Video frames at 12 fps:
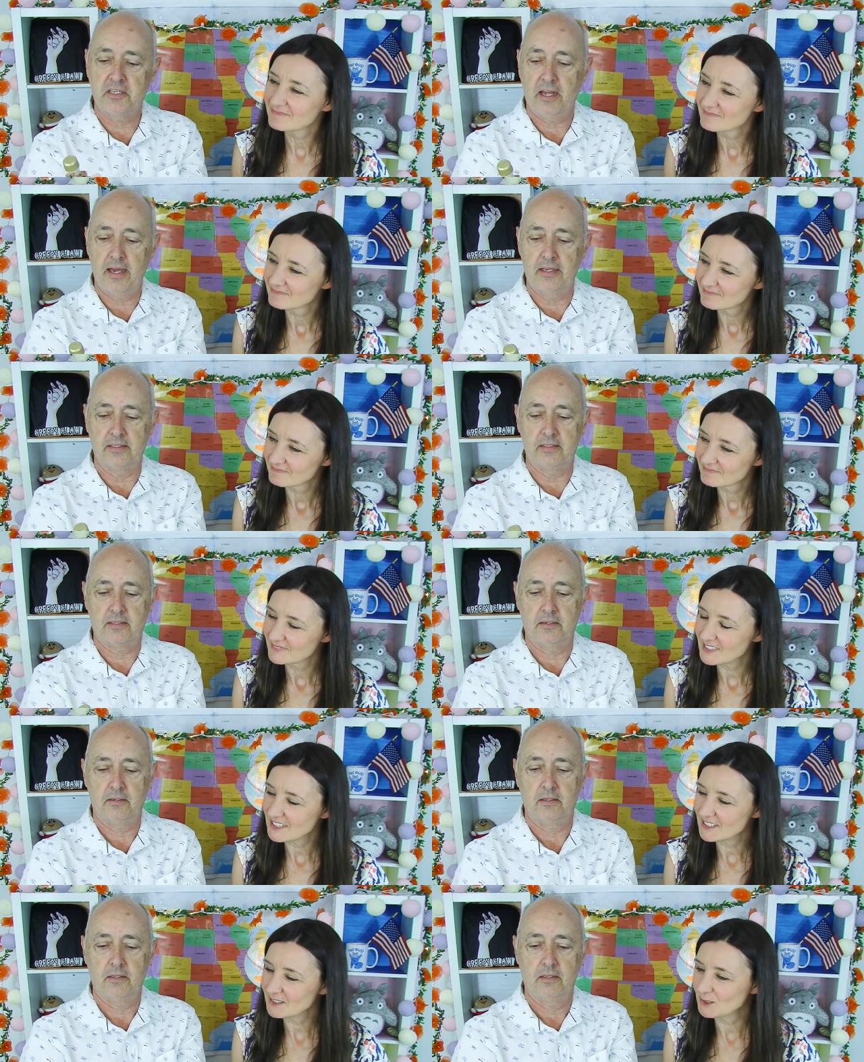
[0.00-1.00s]
Speaker 1: taste.
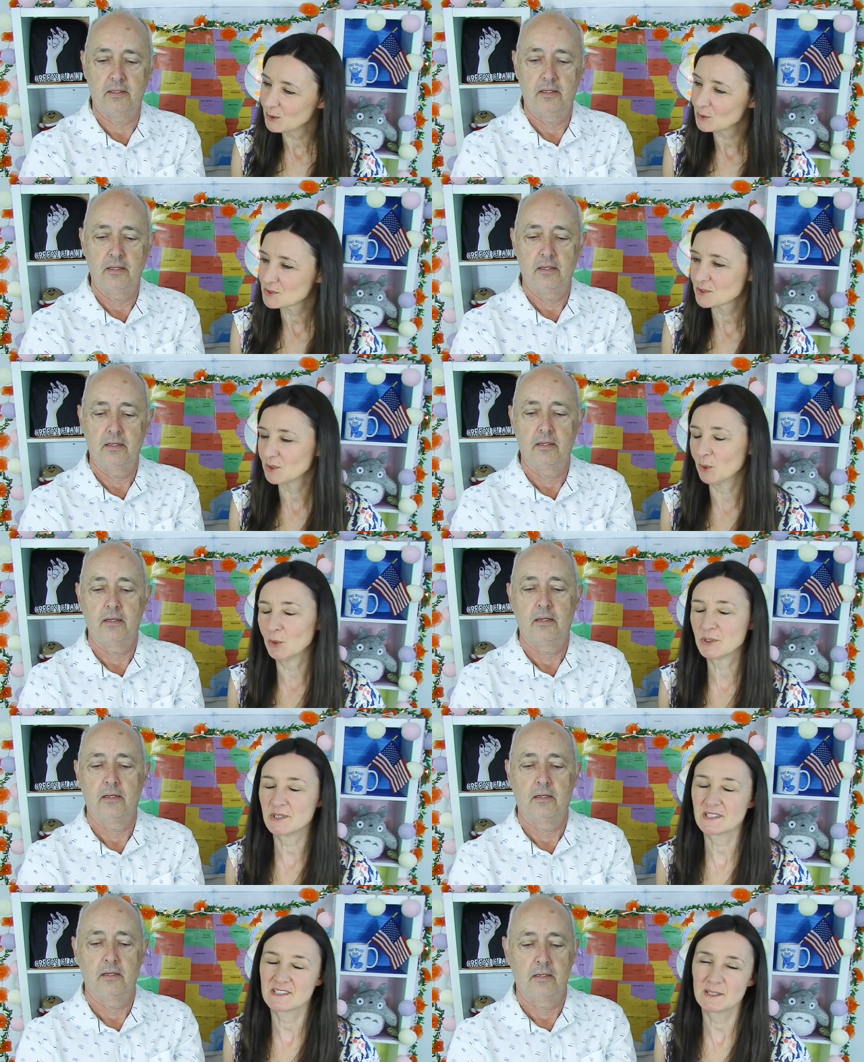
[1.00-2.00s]
Speaker 2: It looks
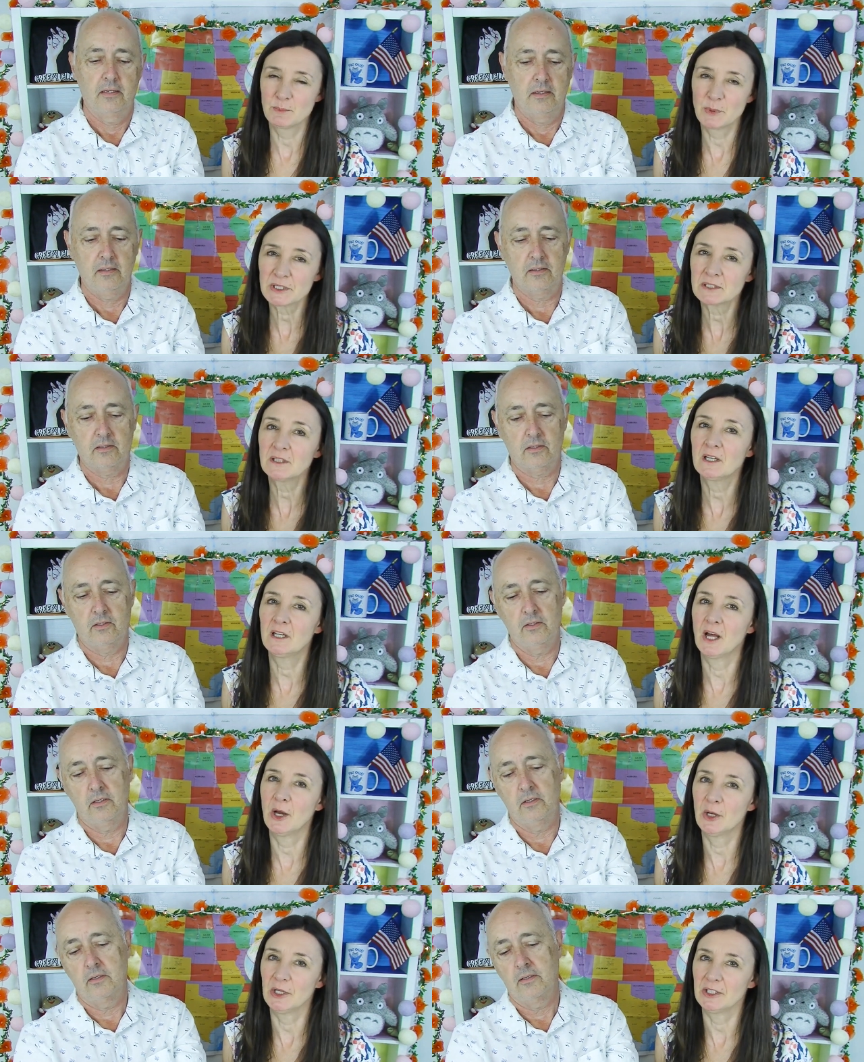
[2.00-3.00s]
gorgeous. The bottle
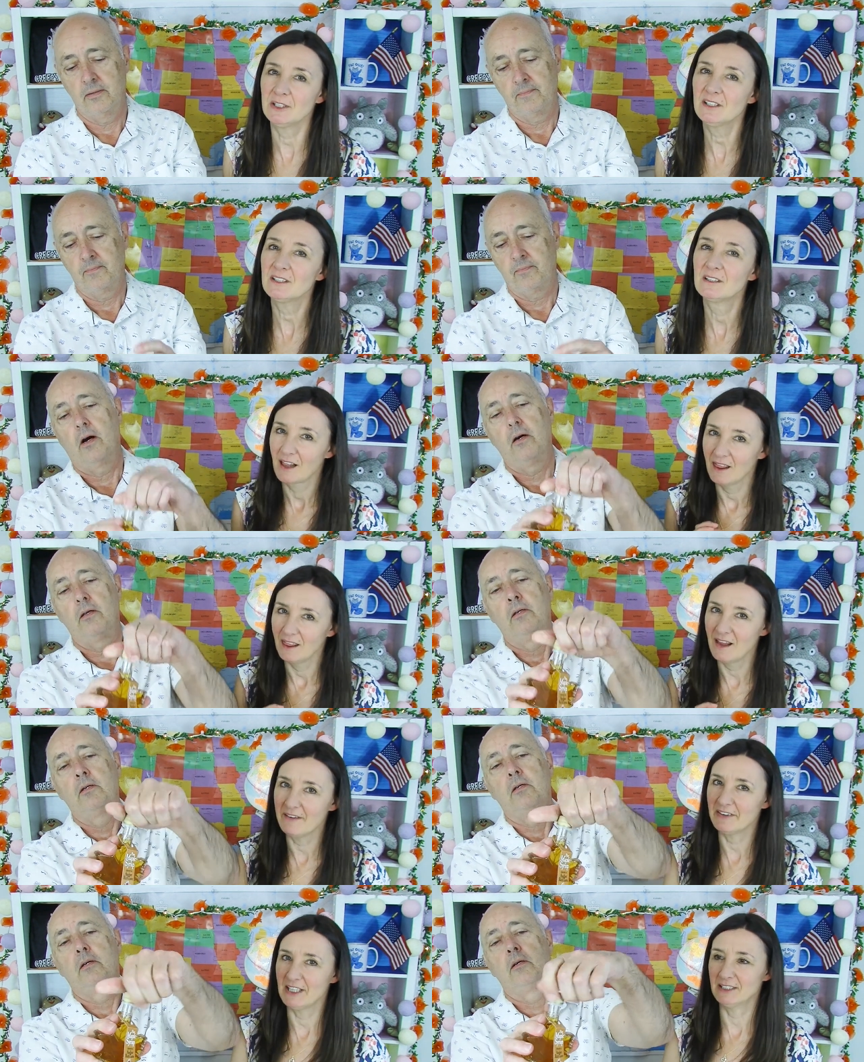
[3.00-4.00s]
alone, good.
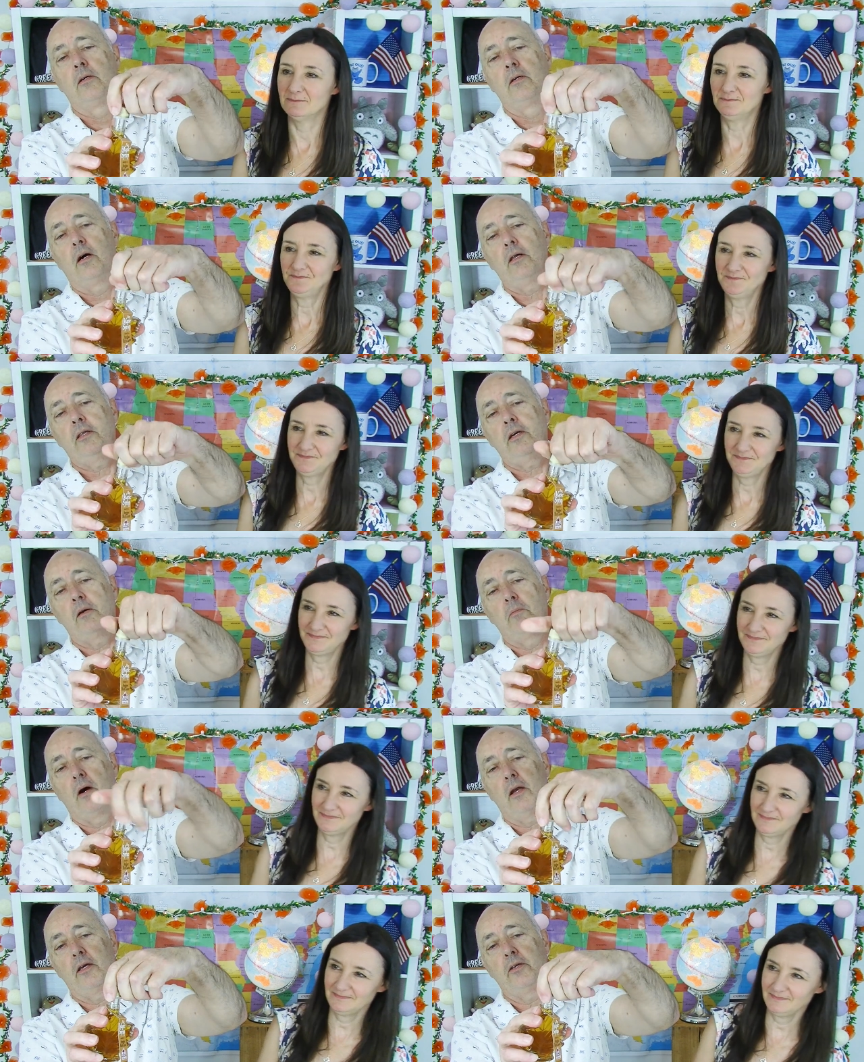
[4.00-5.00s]
love it.
Speaker 1: I think I
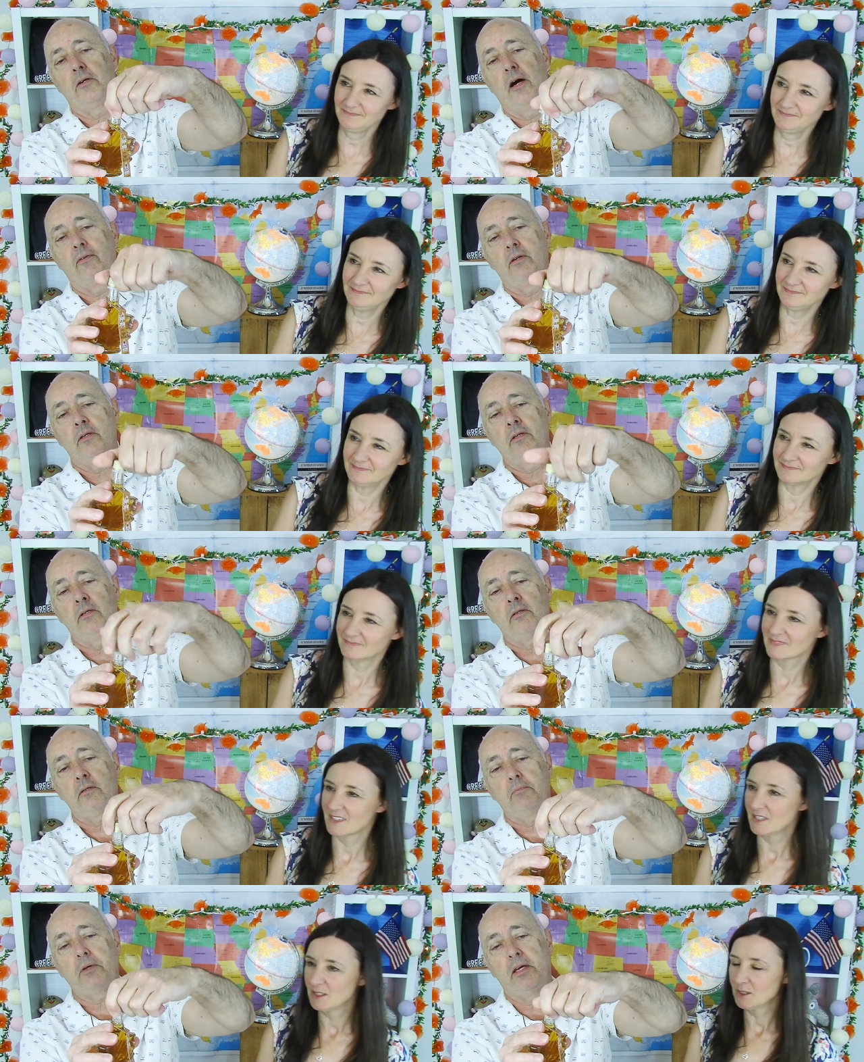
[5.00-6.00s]
might let you have a hmm.
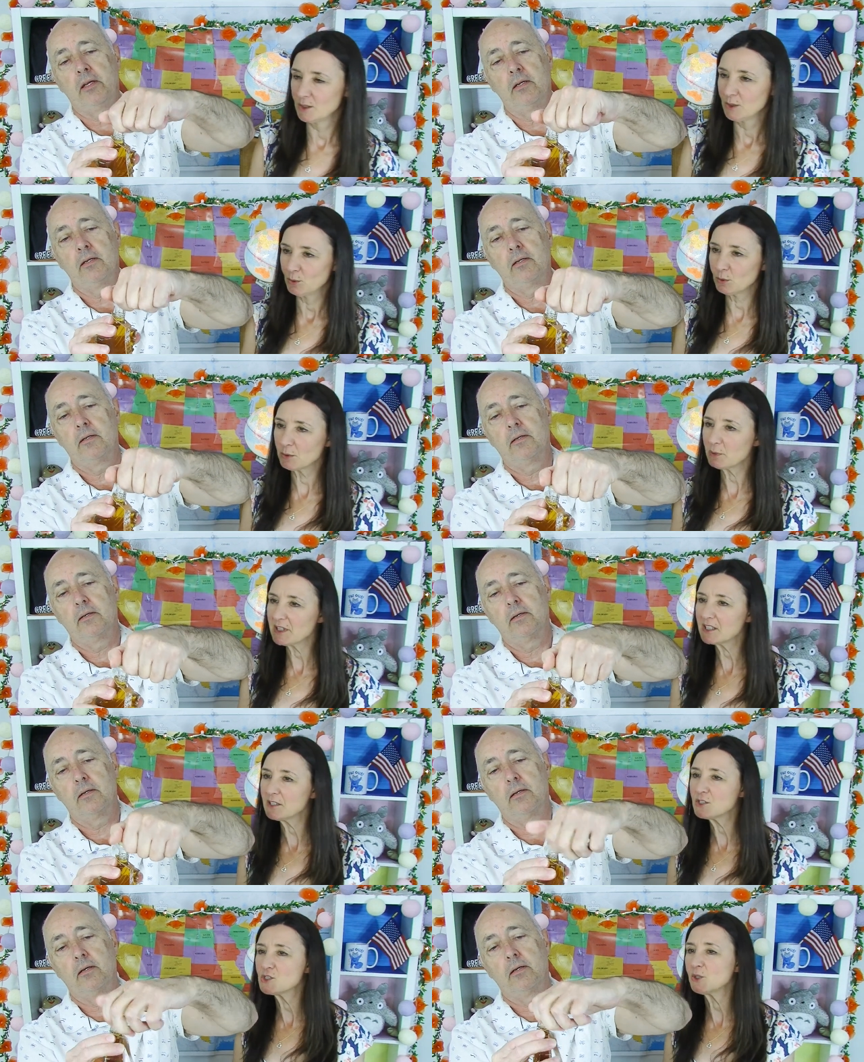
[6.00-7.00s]
little bit.
Speaker 2: What are we going
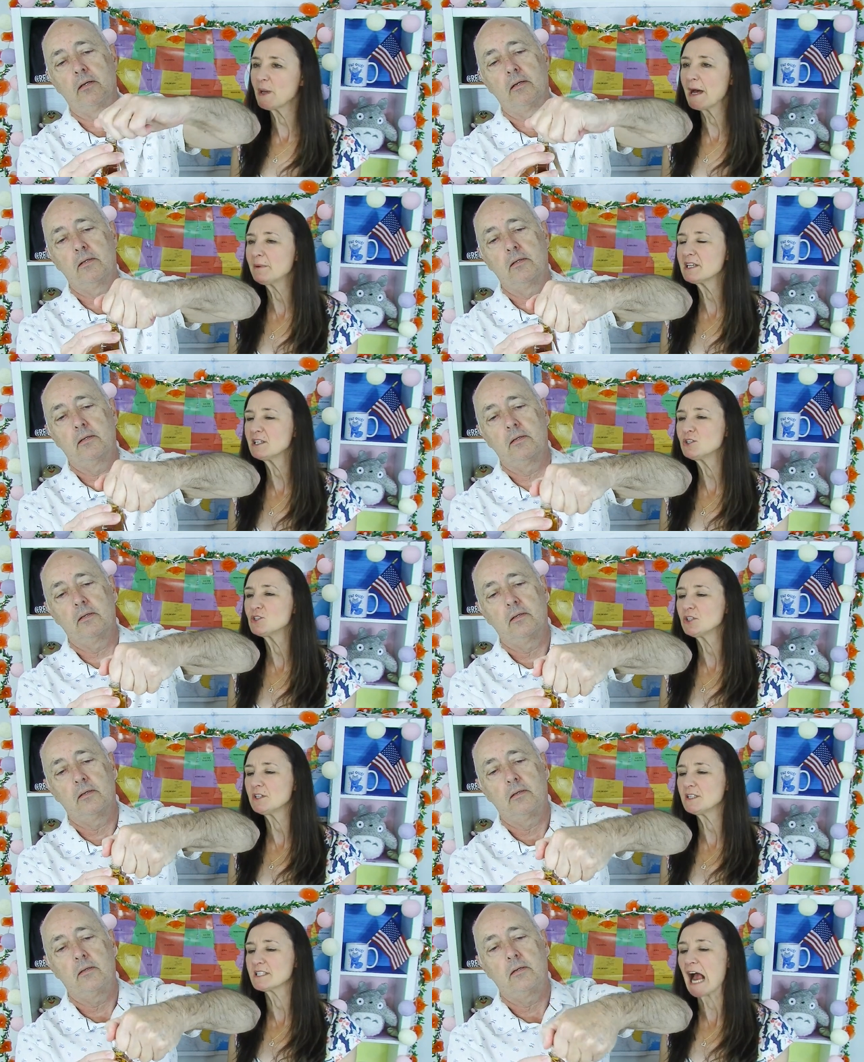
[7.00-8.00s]
to do? How are we going to do this?